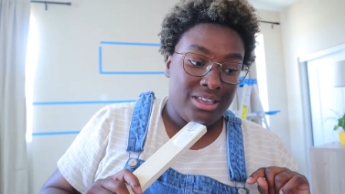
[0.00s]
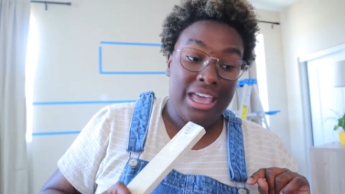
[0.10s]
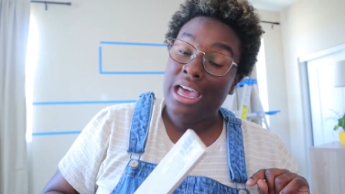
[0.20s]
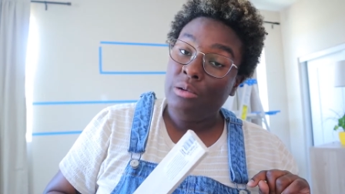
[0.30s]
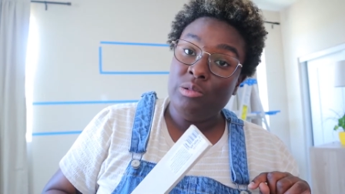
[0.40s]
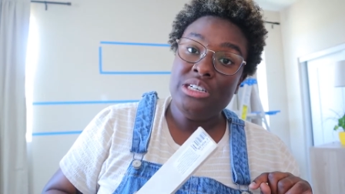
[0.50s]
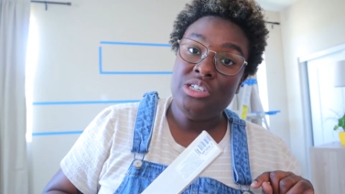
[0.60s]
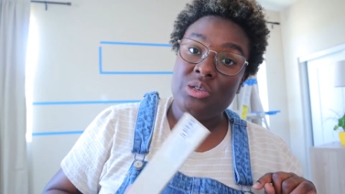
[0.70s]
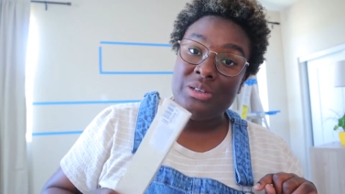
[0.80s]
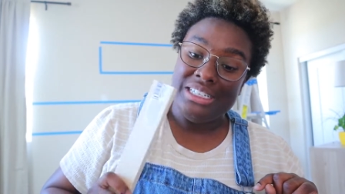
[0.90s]
Can we
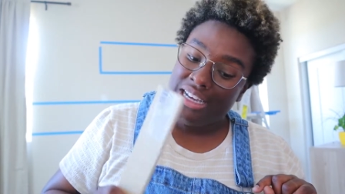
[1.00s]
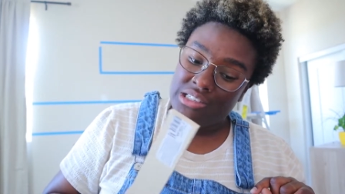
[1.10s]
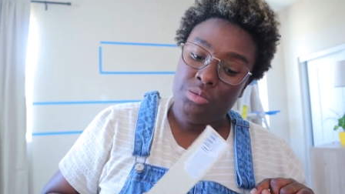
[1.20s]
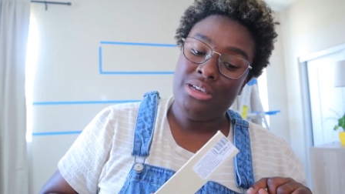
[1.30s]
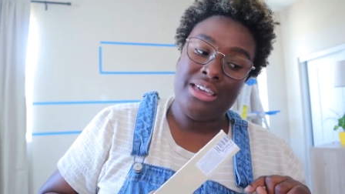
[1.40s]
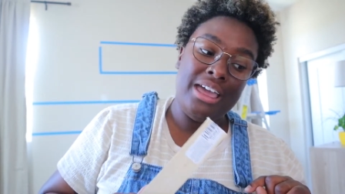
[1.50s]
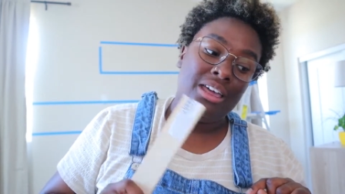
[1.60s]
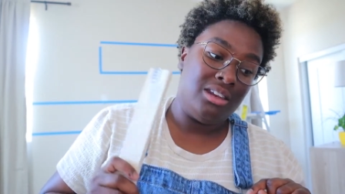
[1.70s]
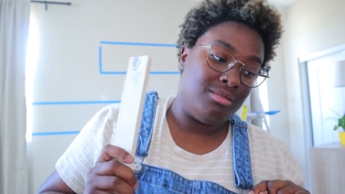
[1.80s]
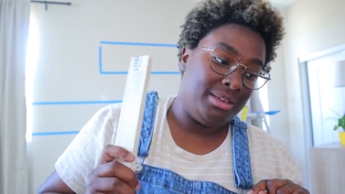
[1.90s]
do it? Yes, we
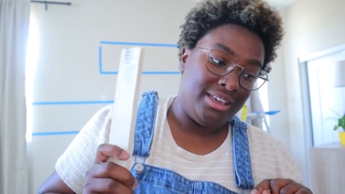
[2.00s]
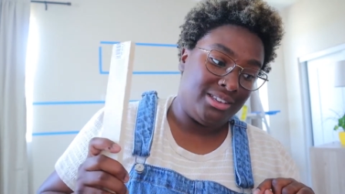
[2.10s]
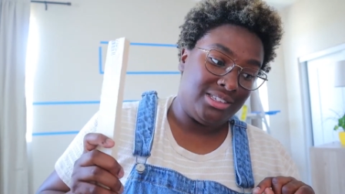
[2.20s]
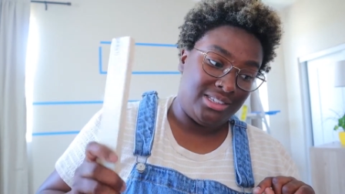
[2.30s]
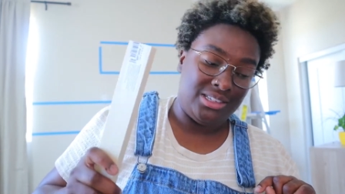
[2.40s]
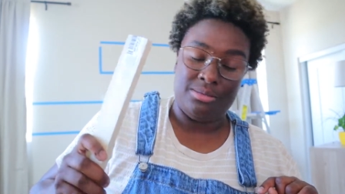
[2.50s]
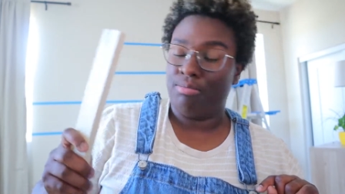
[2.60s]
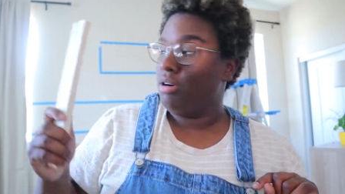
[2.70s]
can, because this is